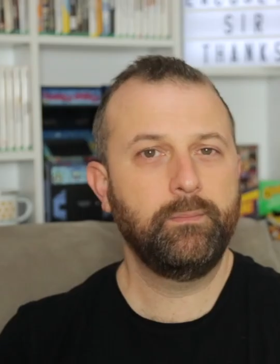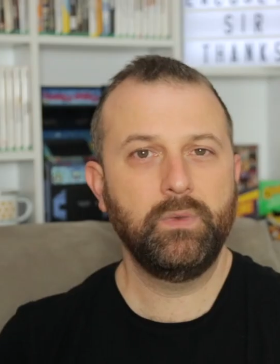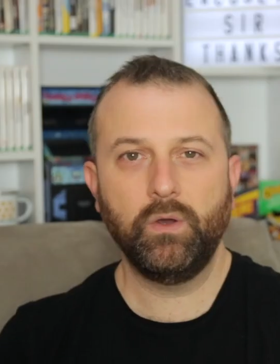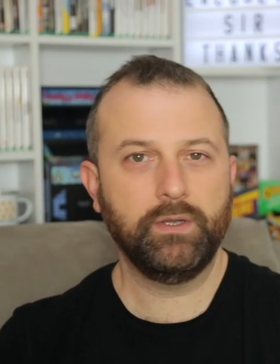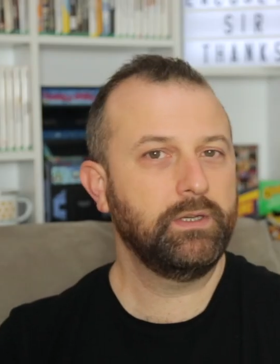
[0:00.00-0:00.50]

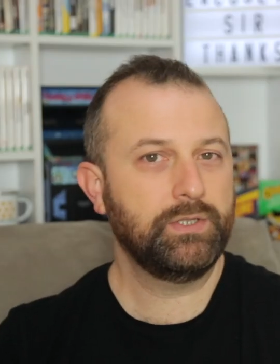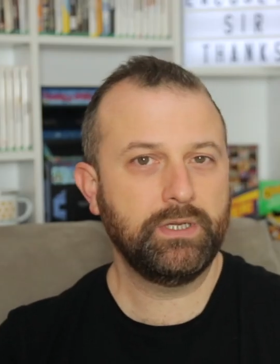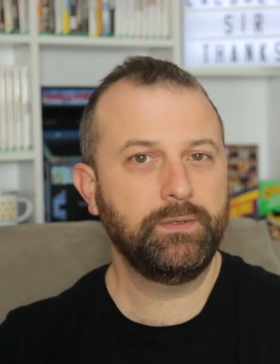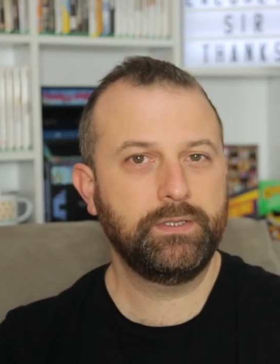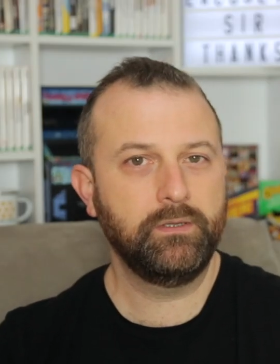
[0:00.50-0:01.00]
I'm not going to
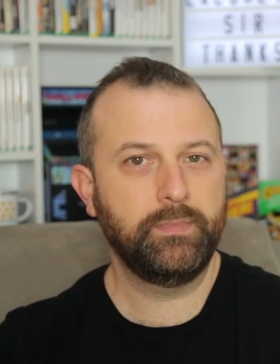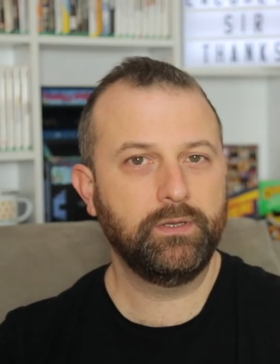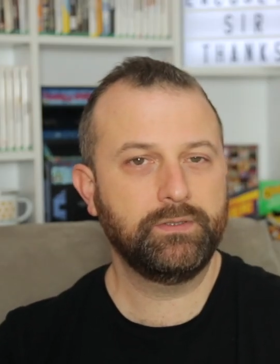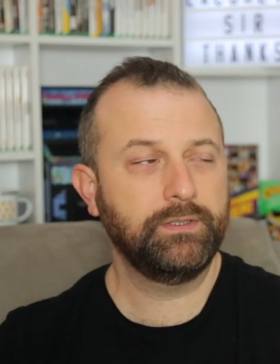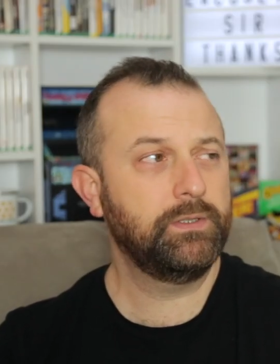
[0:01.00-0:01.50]
show to you
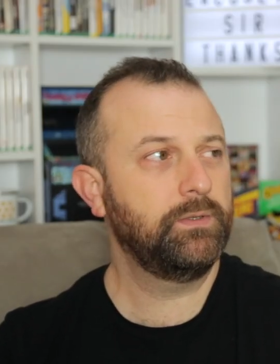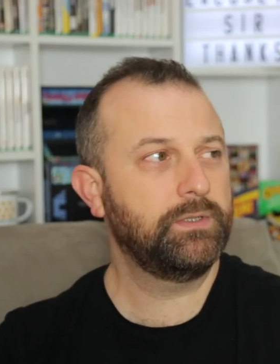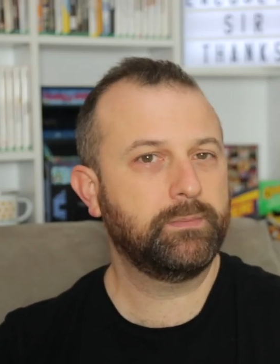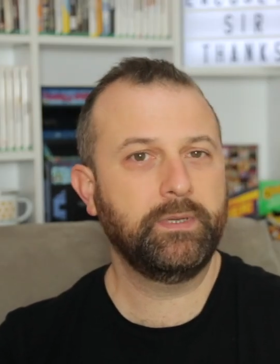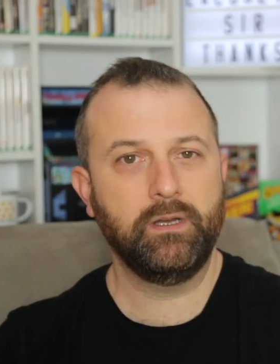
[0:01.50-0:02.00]
because they do
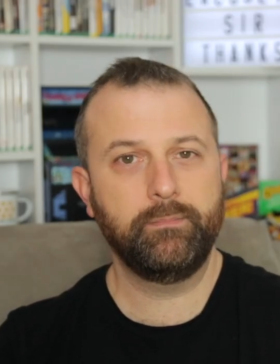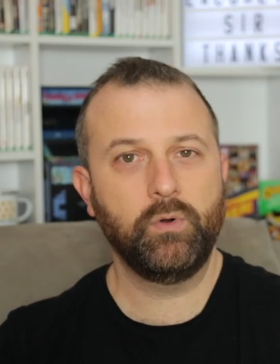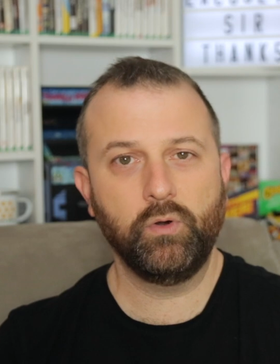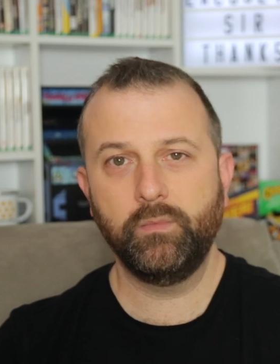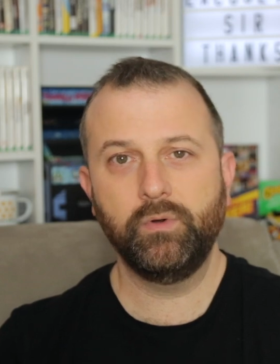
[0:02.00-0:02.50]
just become
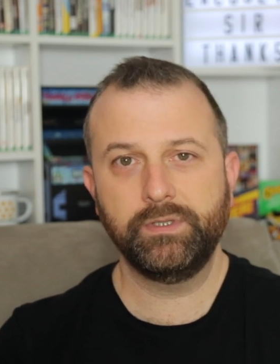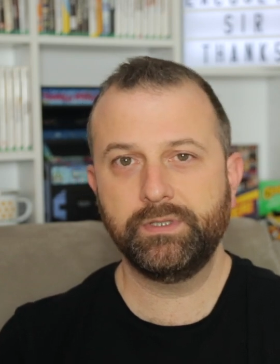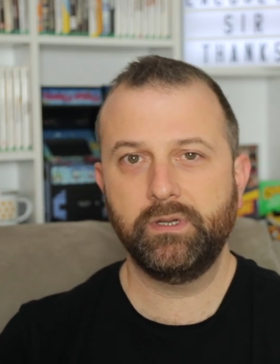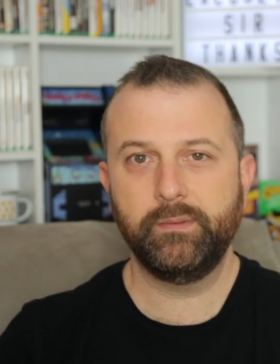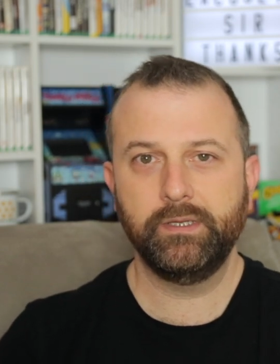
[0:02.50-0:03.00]
more and more
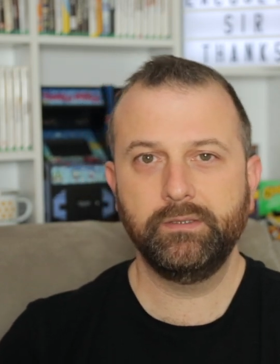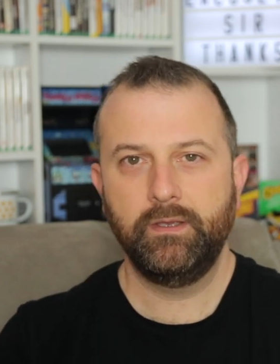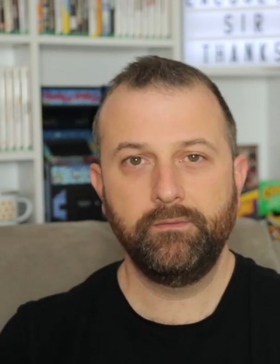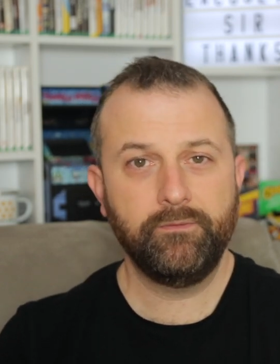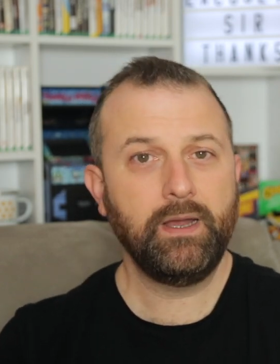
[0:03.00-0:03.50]
disturbing.
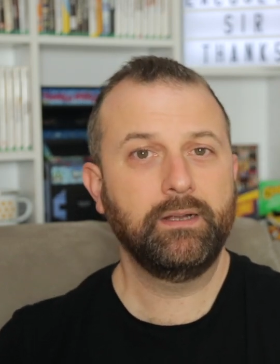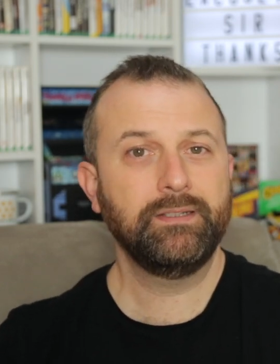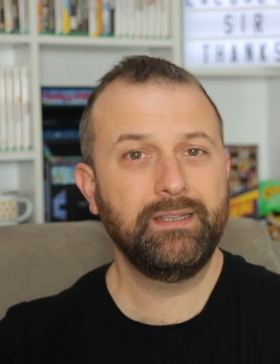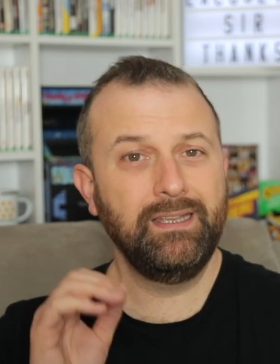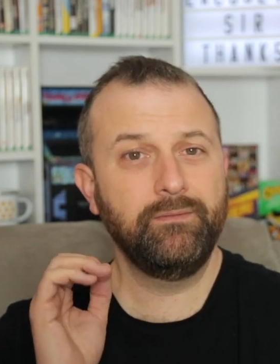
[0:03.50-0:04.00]
In
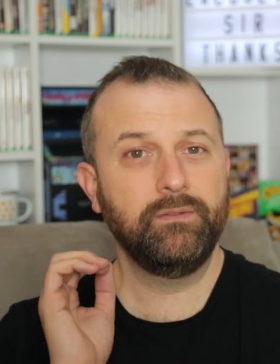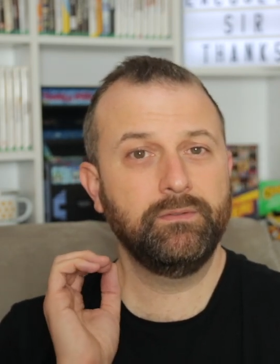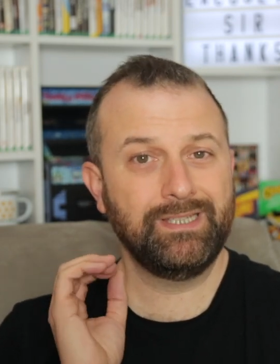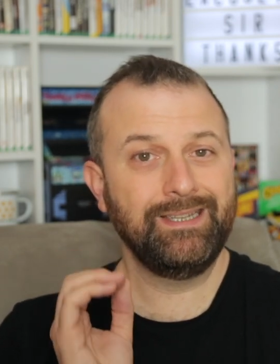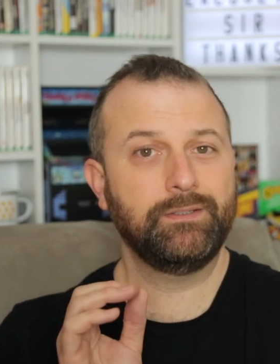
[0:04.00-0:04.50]
fact,
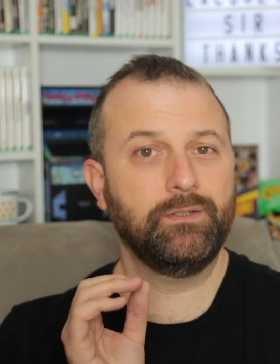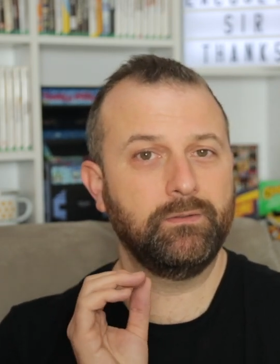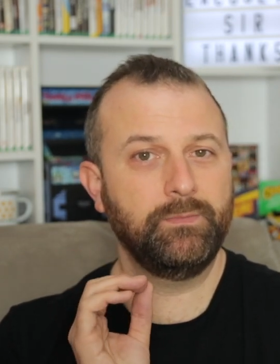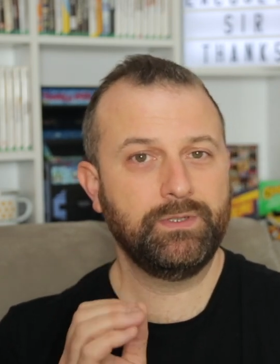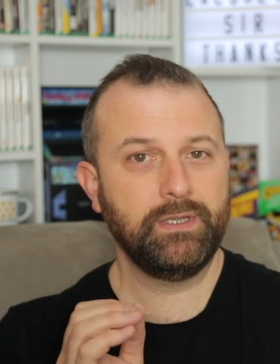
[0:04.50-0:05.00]
even TikTok
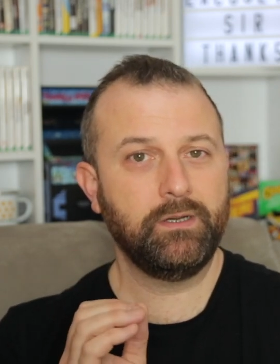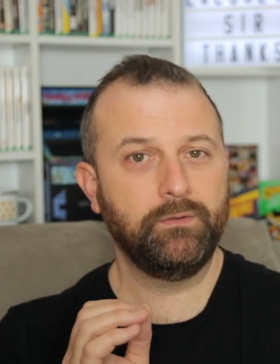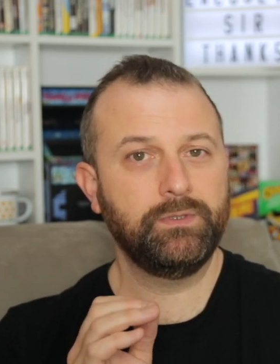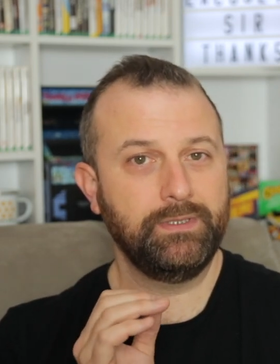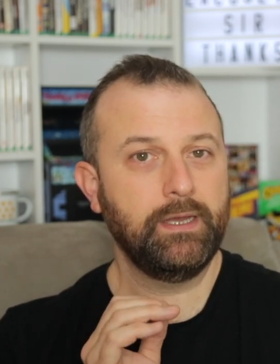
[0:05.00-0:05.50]

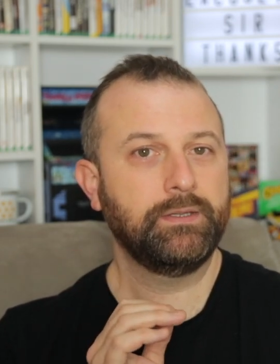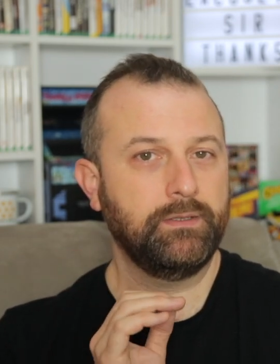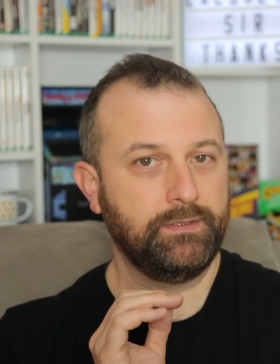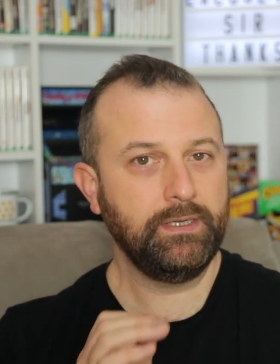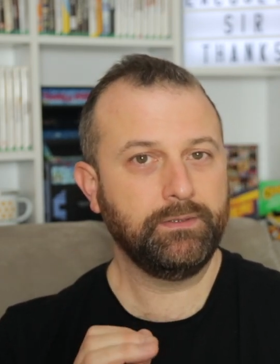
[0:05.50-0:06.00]
themselves, yes,
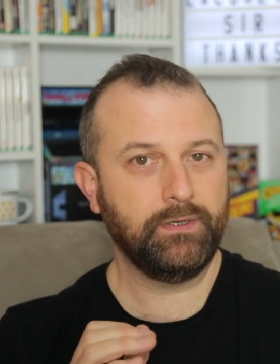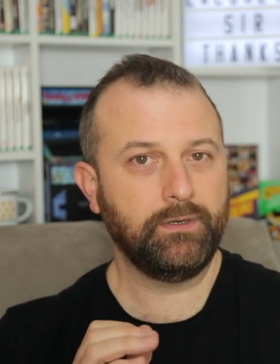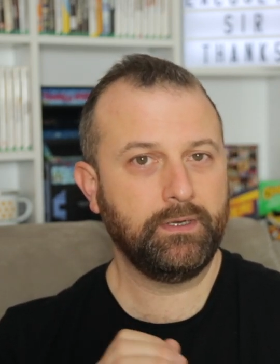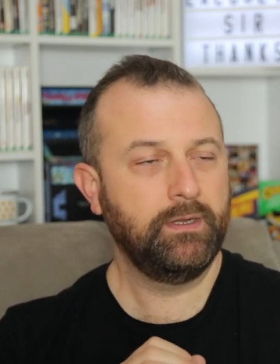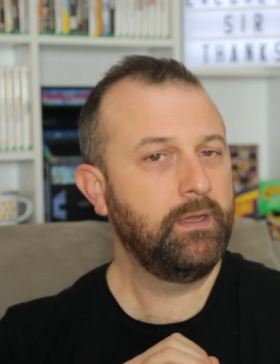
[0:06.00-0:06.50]

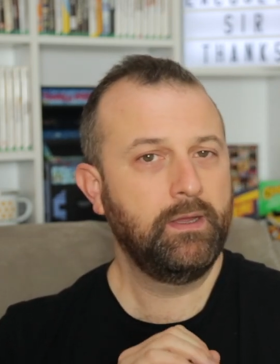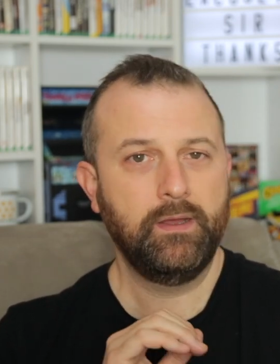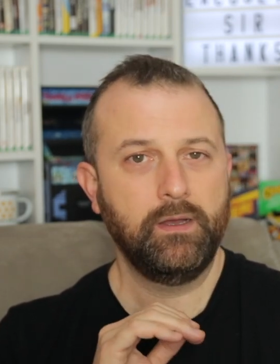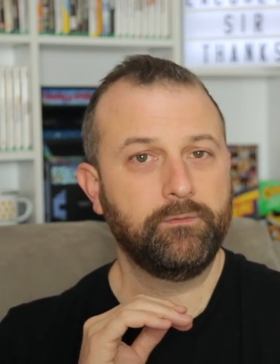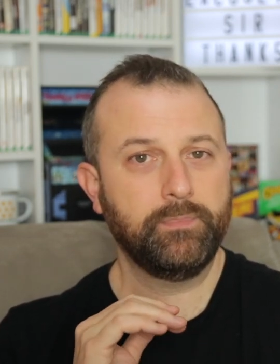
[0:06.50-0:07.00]
TikTok,
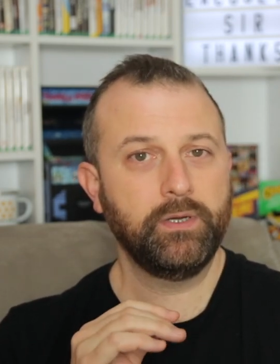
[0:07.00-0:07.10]
have